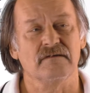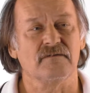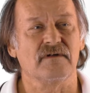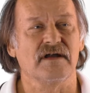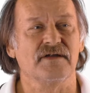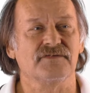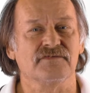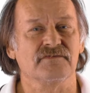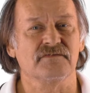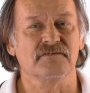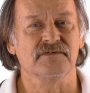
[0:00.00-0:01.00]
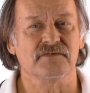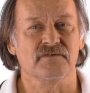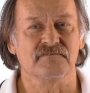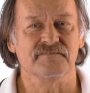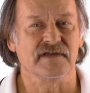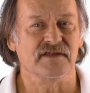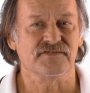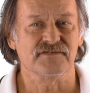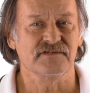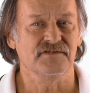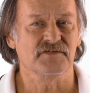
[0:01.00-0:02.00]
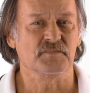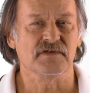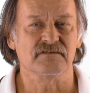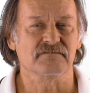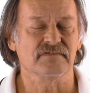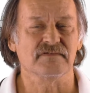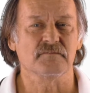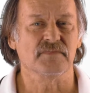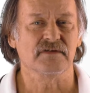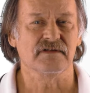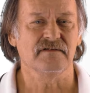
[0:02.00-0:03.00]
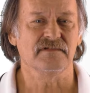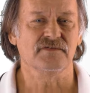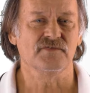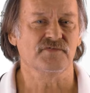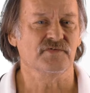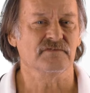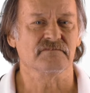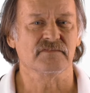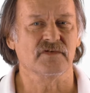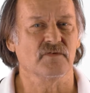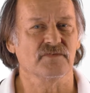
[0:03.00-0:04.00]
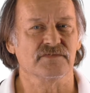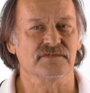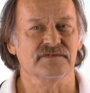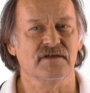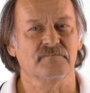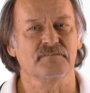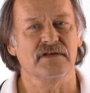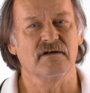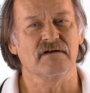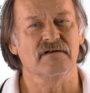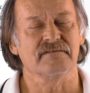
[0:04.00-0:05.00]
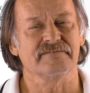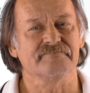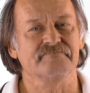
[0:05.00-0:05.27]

right to its own fantasies, but evolution goes a step beyond,